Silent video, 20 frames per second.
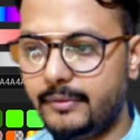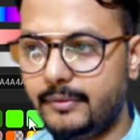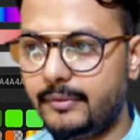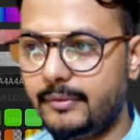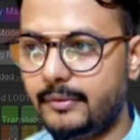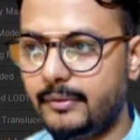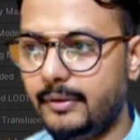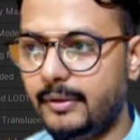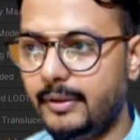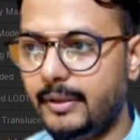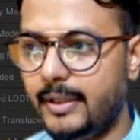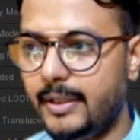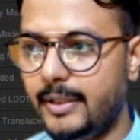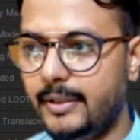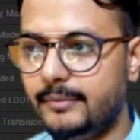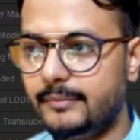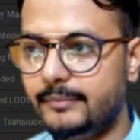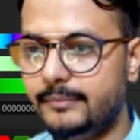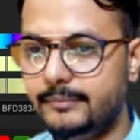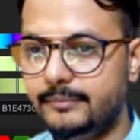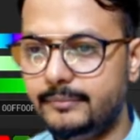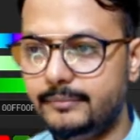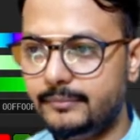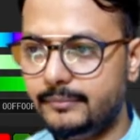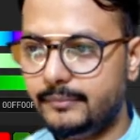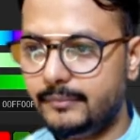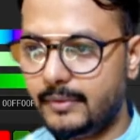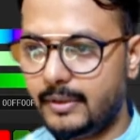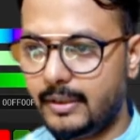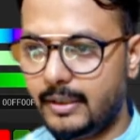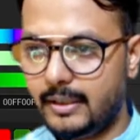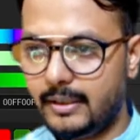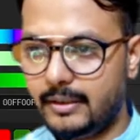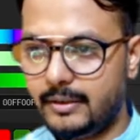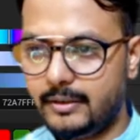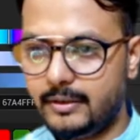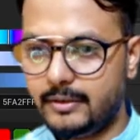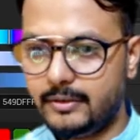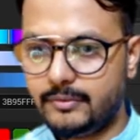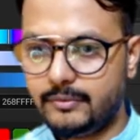gray, and
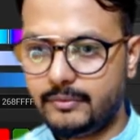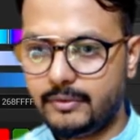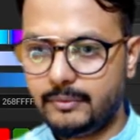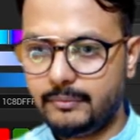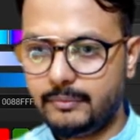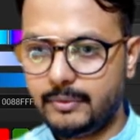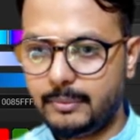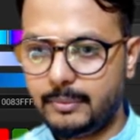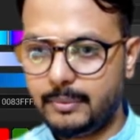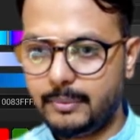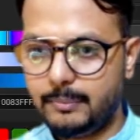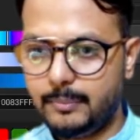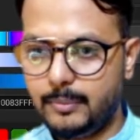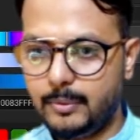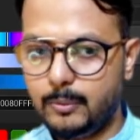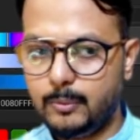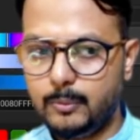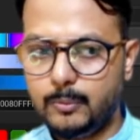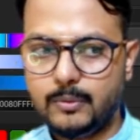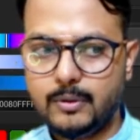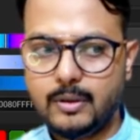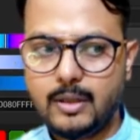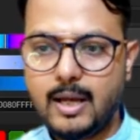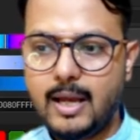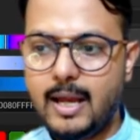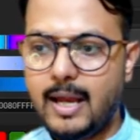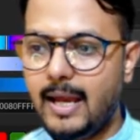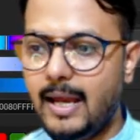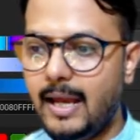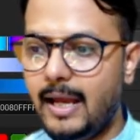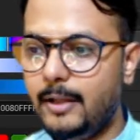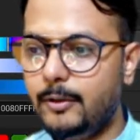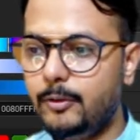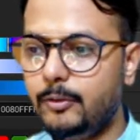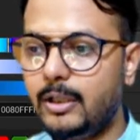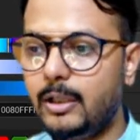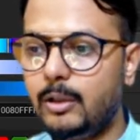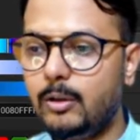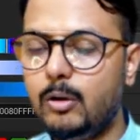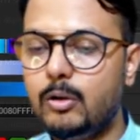this one maybe blue. And you
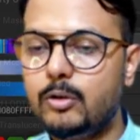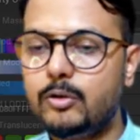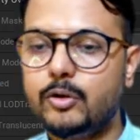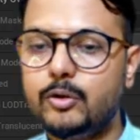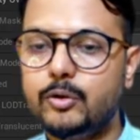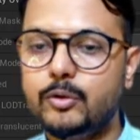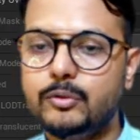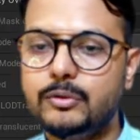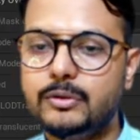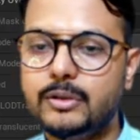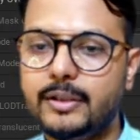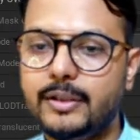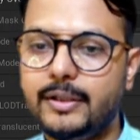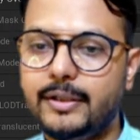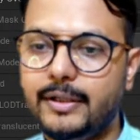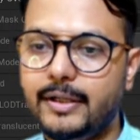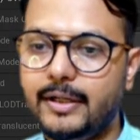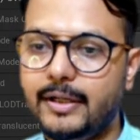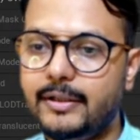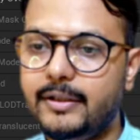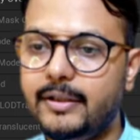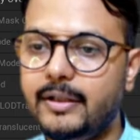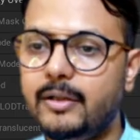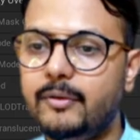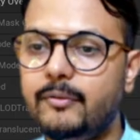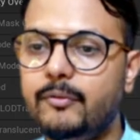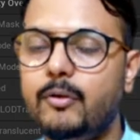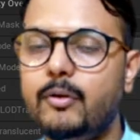can also use a gradient for